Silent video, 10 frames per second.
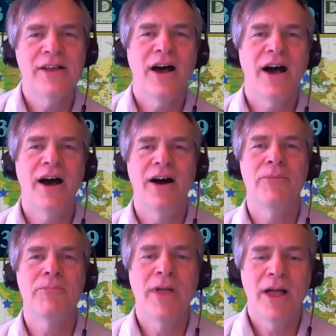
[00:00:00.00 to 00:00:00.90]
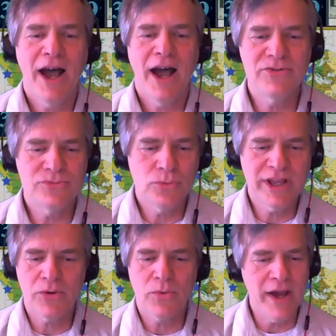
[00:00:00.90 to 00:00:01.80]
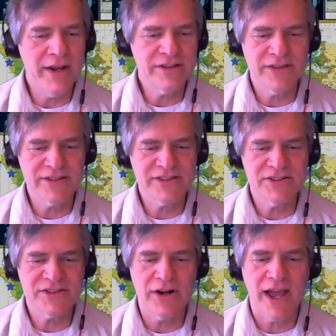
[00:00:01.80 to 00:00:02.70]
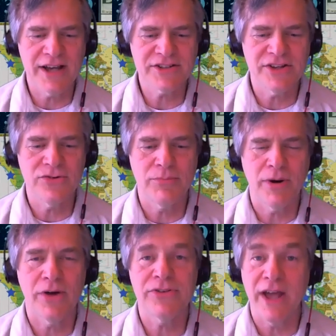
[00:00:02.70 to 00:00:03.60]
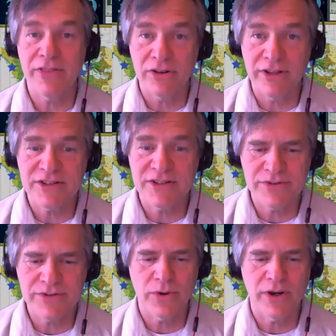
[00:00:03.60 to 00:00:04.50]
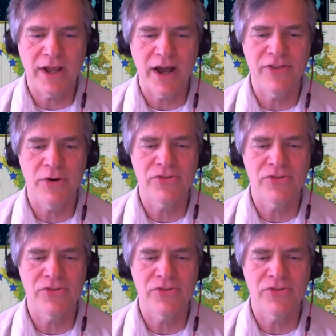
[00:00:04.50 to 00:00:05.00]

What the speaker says: I will get right into this and start asking you about the Netherlands and what's going on there.